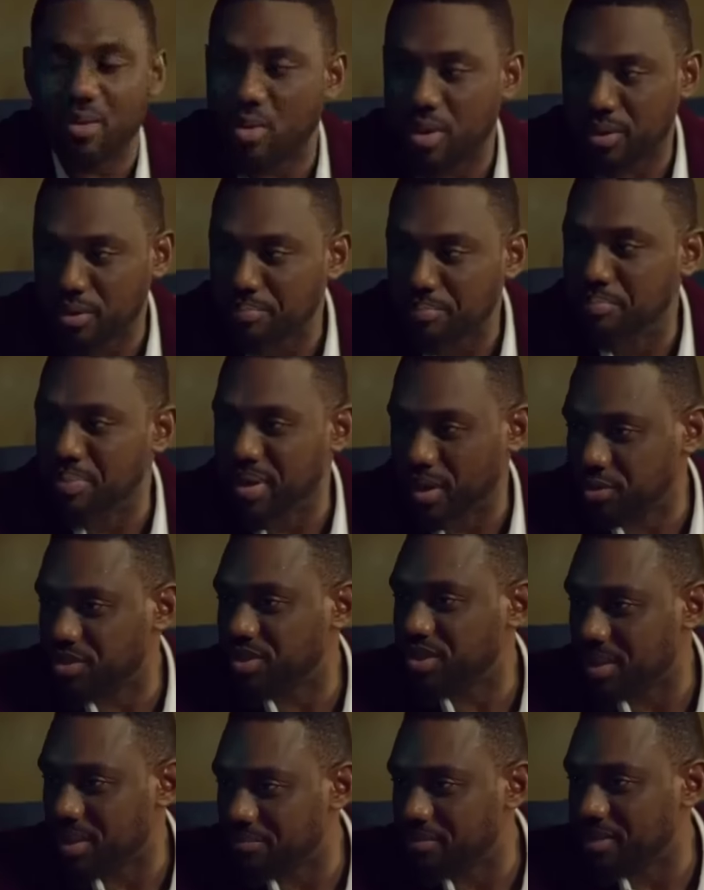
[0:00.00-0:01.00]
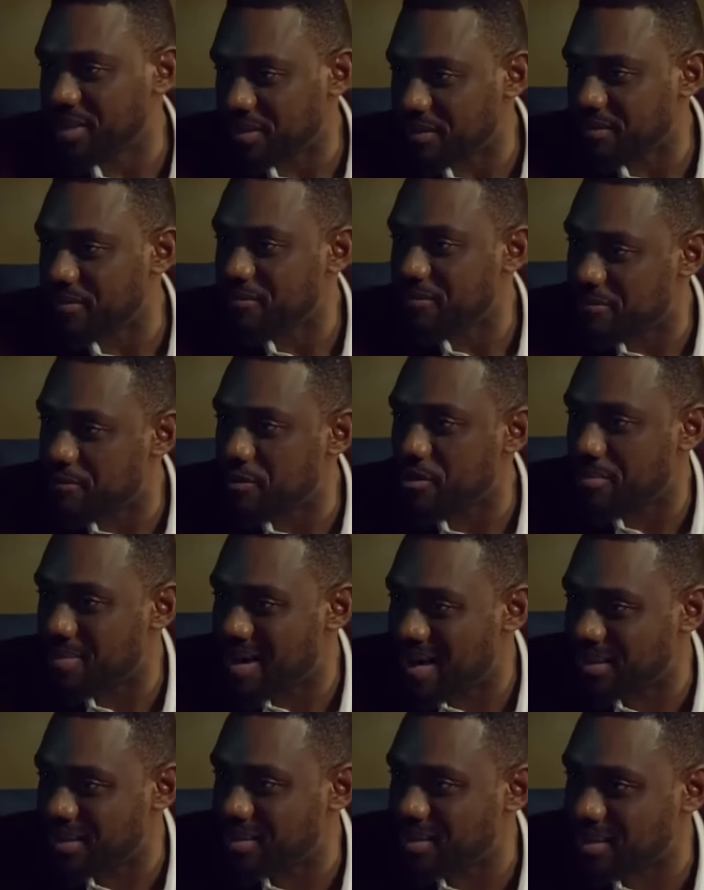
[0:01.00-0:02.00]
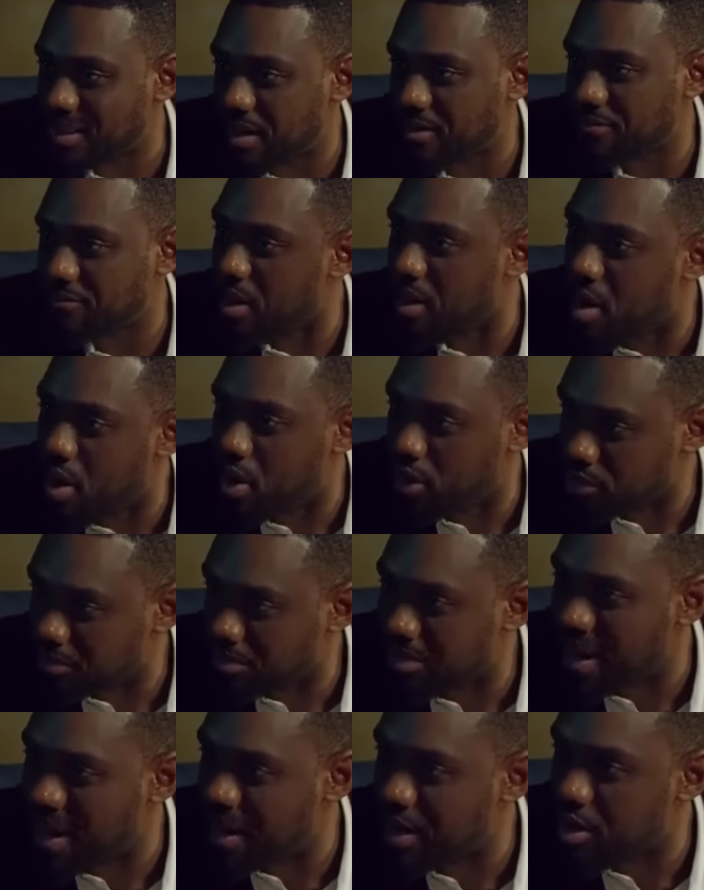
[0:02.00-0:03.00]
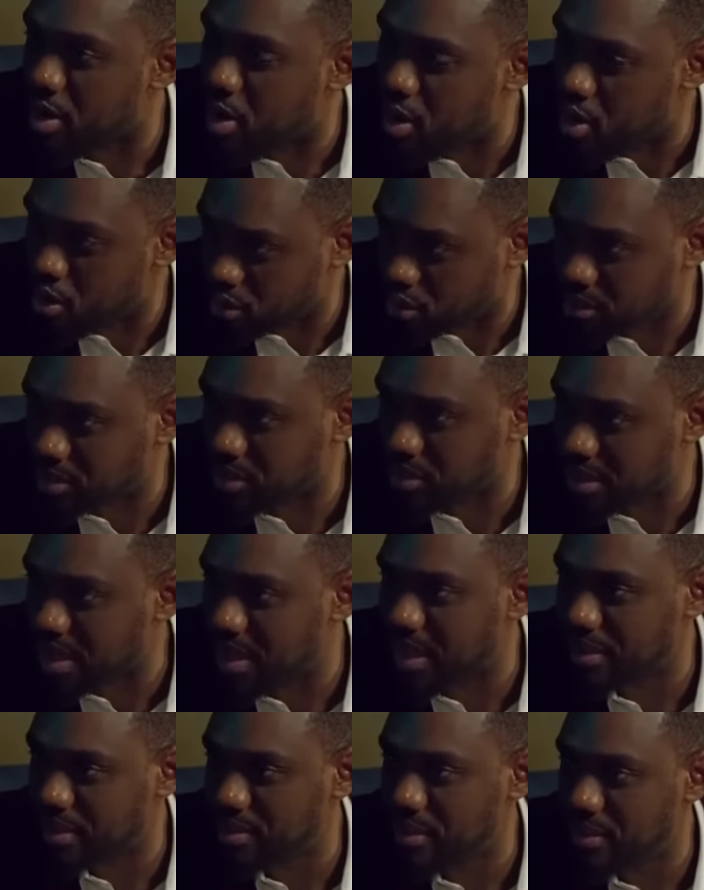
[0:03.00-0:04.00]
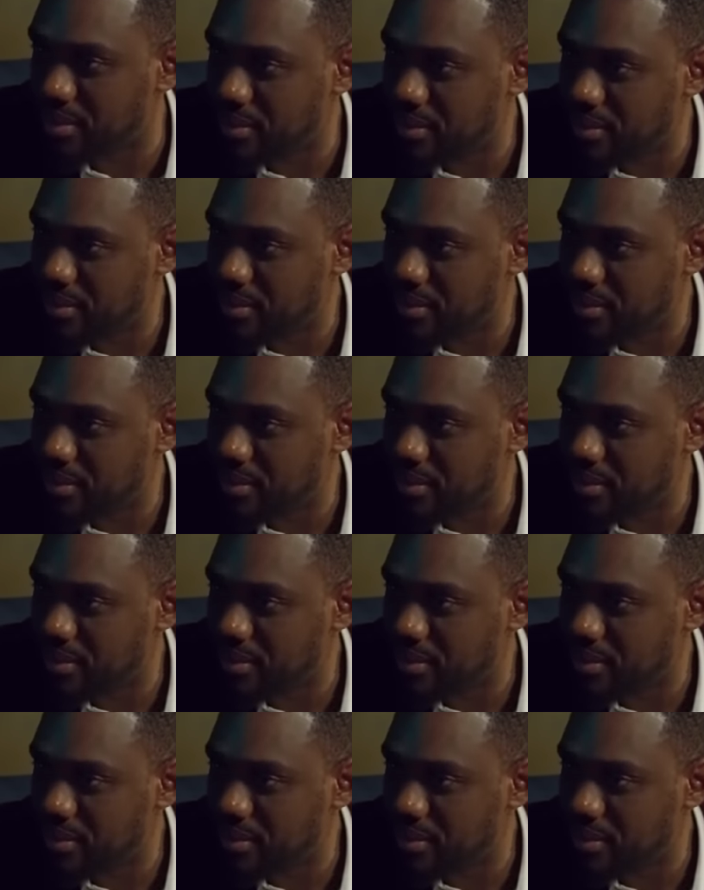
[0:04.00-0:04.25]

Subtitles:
I want to build something for myself on my own, Dad.